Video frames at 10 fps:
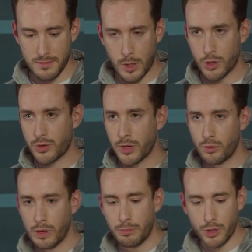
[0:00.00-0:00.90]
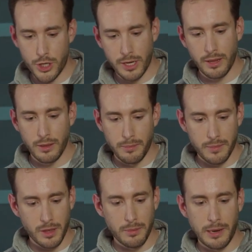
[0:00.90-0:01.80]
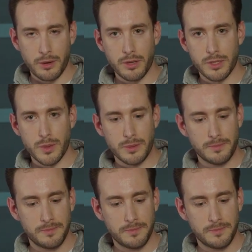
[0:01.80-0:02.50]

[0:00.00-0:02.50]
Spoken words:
I'm going to try and repush it in the background as well.